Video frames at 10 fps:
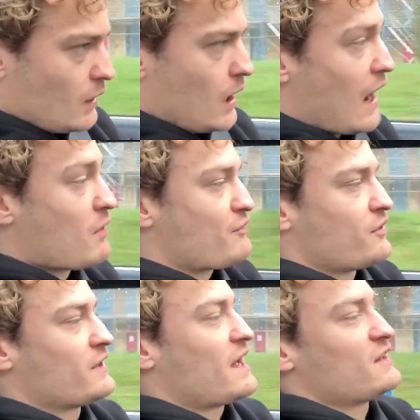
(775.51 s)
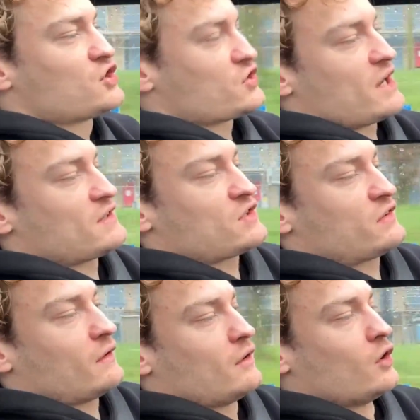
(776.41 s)
However, they just had
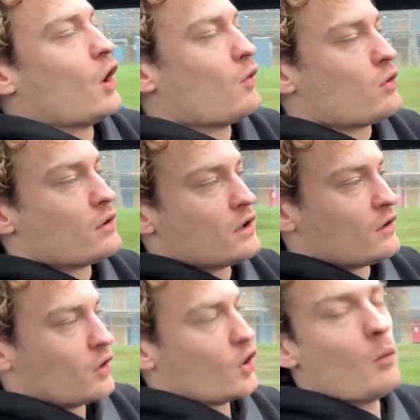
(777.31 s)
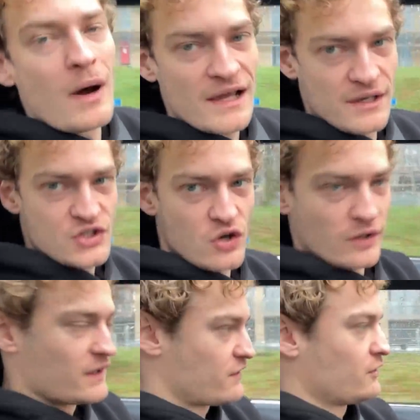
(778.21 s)
low mileage on
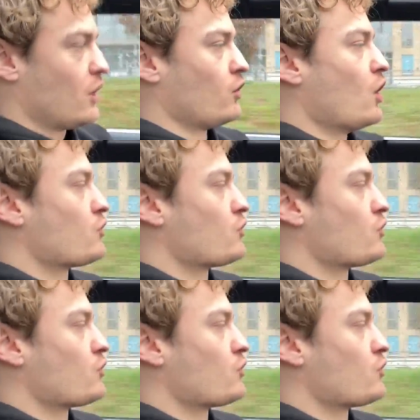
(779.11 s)
it, you know, low